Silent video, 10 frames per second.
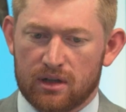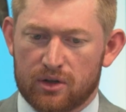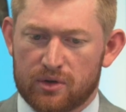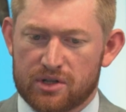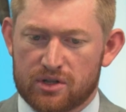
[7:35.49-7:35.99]

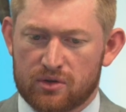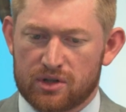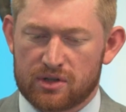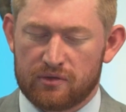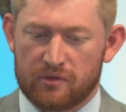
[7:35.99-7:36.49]

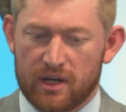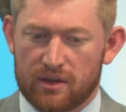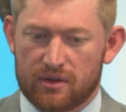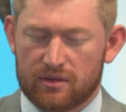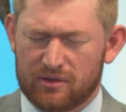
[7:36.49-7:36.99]
Christian
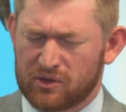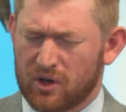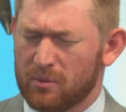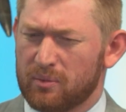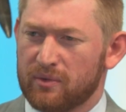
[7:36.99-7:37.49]
faith.
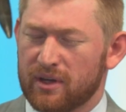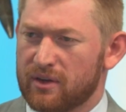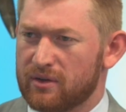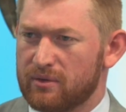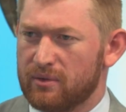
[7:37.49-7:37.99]
Trump, the
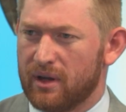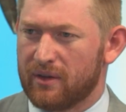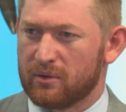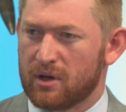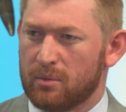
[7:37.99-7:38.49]
other, you know,
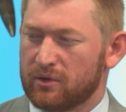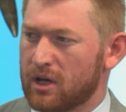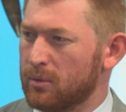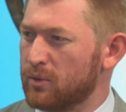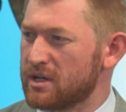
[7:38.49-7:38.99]
a
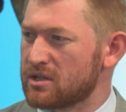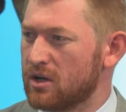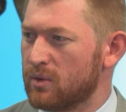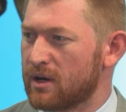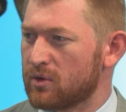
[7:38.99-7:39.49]
couple weeks
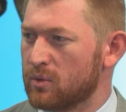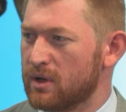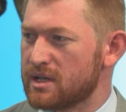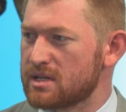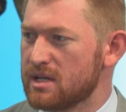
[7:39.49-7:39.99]
ago, whatever it
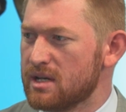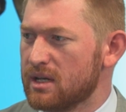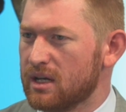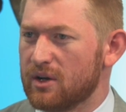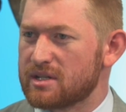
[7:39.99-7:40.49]
was,
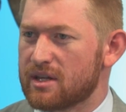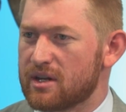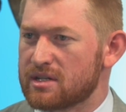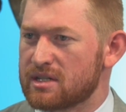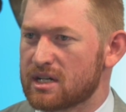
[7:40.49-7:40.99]
you know, he said
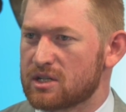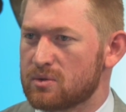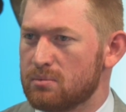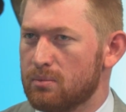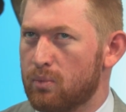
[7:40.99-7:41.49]
that a
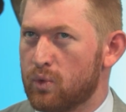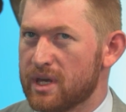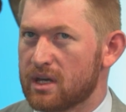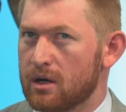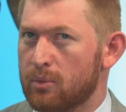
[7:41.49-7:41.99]

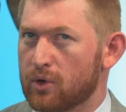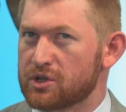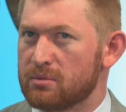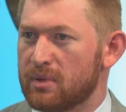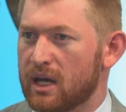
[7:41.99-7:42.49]
6-week
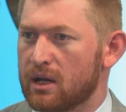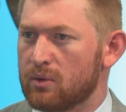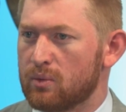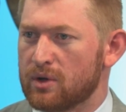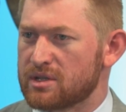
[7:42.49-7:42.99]
abortion ban
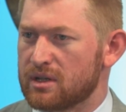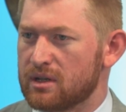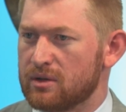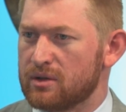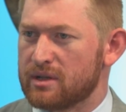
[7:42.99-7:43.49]
was
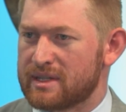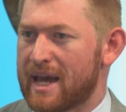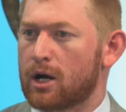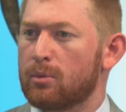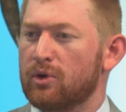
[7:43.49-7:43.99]
a
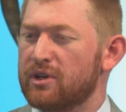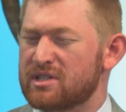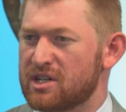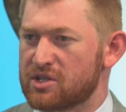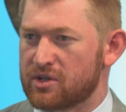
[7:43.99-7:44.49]
terrible
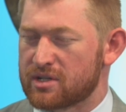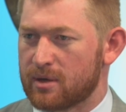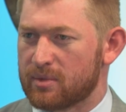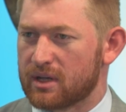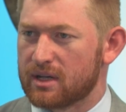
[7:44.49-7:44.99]
decision or
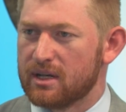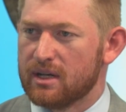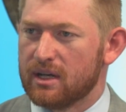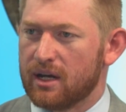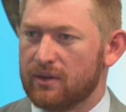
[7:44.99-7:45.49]
something.
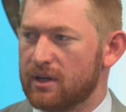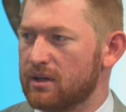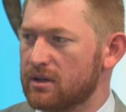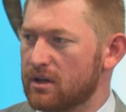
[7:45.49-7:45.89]
And then